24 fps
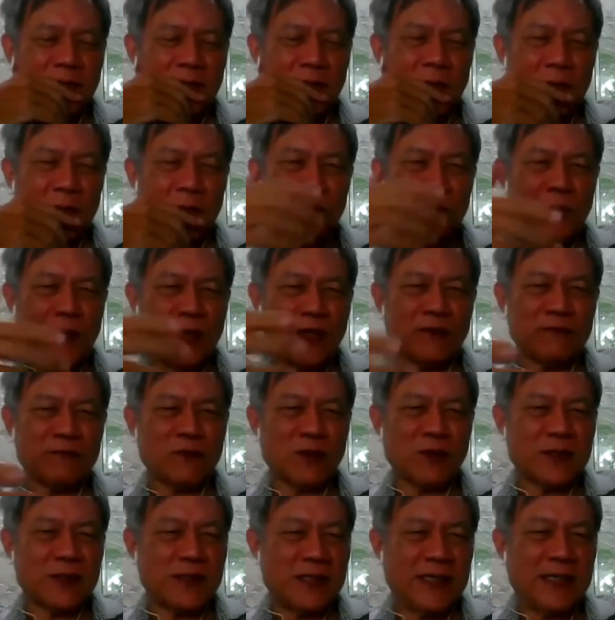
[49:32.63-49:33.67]
we have
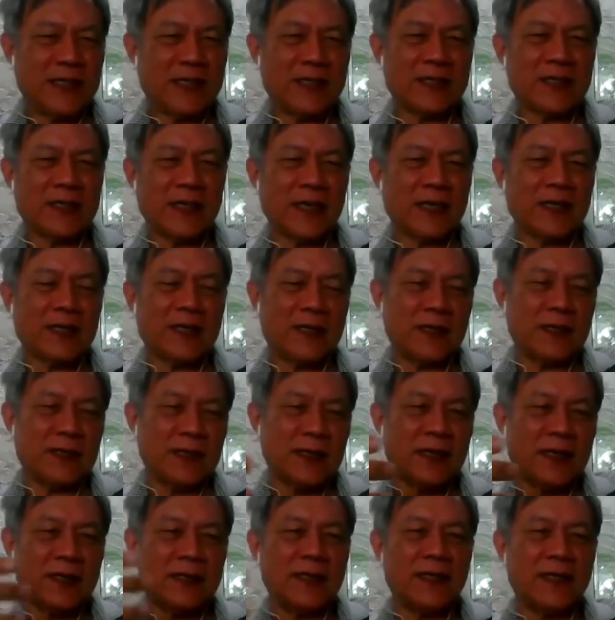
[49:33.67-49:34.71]
not heard
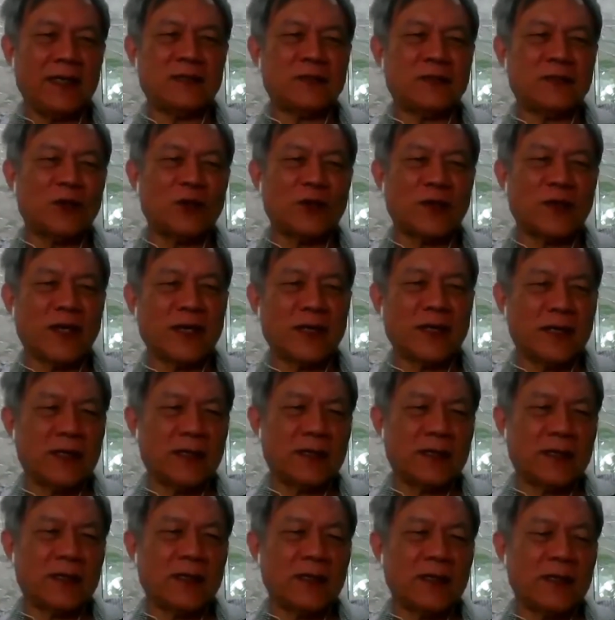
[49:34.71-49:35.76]
their needs or
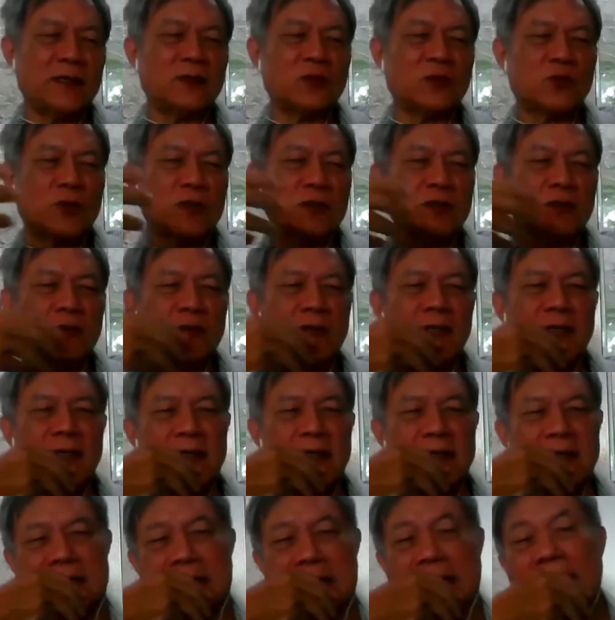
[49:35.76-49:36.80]
their interests or their
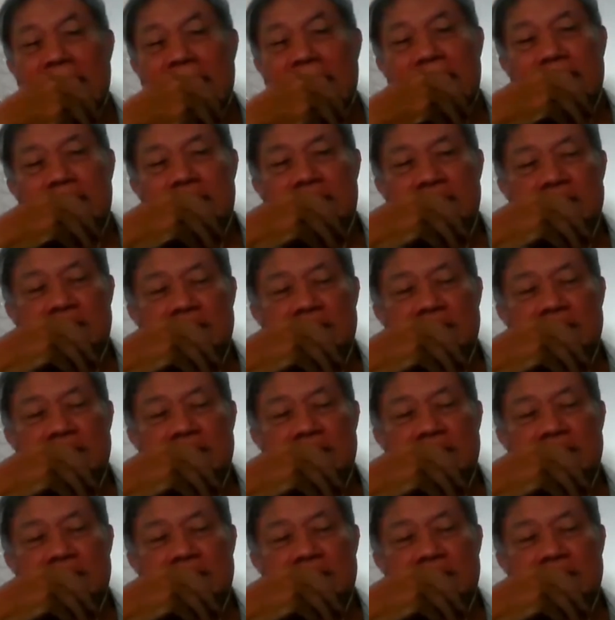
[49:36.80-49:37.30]
desire.